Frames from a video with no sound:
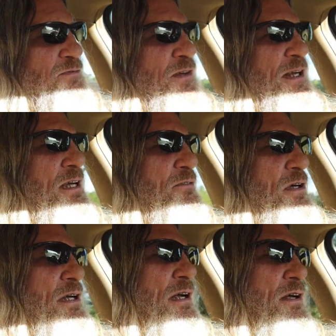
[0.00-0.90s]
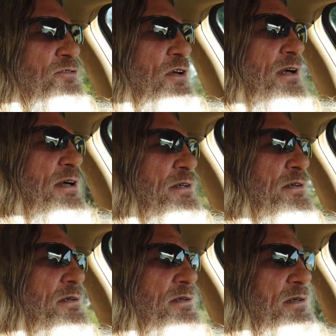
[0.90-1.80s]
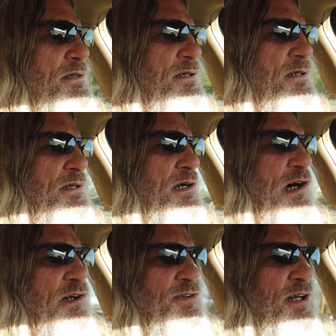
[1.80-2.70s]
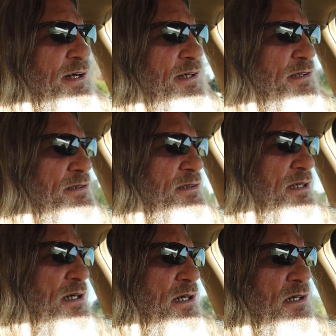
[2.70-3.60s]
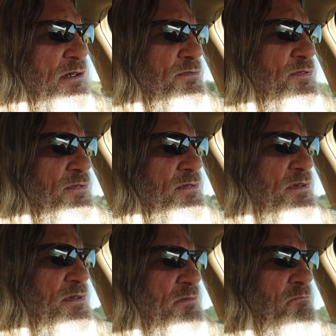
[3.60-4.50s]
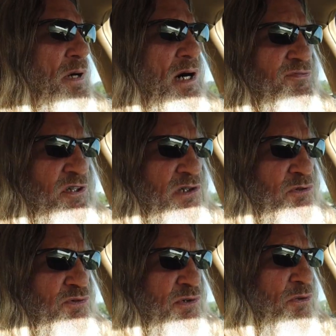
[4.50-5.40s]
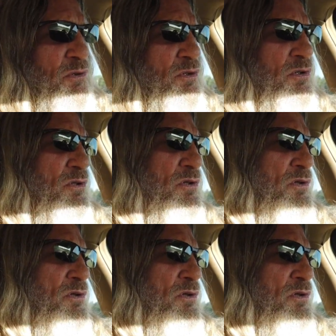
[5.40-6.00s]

Just think of it as a cartel of mafioso